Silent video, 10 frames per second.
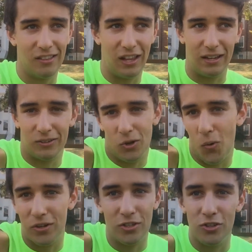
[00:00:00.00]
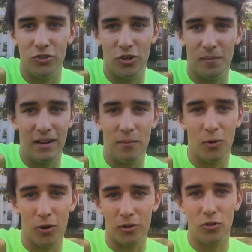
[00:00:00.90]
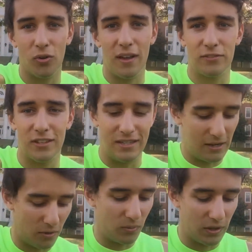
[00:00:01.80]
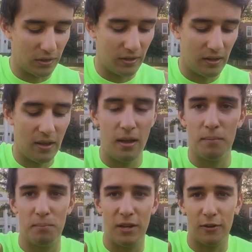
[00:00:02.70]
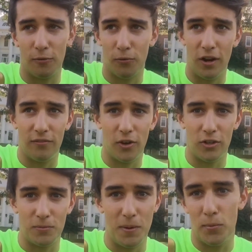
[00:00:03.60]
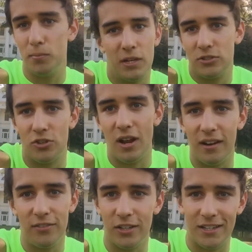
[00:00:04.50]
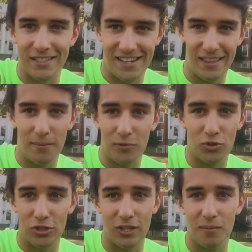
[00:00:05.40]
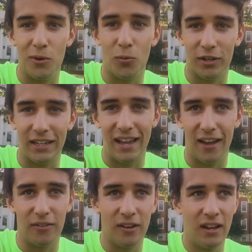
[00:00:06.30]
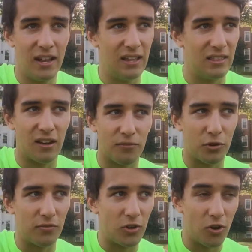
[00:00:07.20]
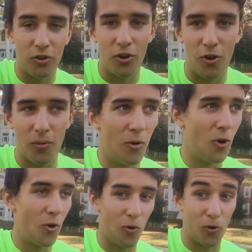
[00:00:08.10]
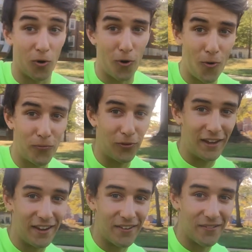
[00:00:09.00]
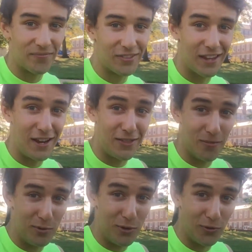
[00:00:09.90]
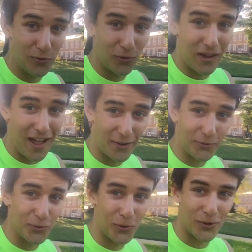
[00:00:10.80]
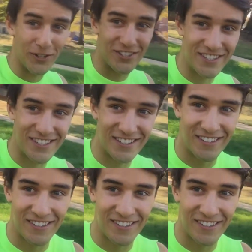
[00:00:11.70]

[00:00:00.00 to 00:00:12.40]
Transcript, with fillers: like going to the gym anymore. You don't have to deal with being afraid of all these people, because you're not even going to see them. You're just going to be working out in the comfort of your own home, or hopefully in the beautiful outdoors,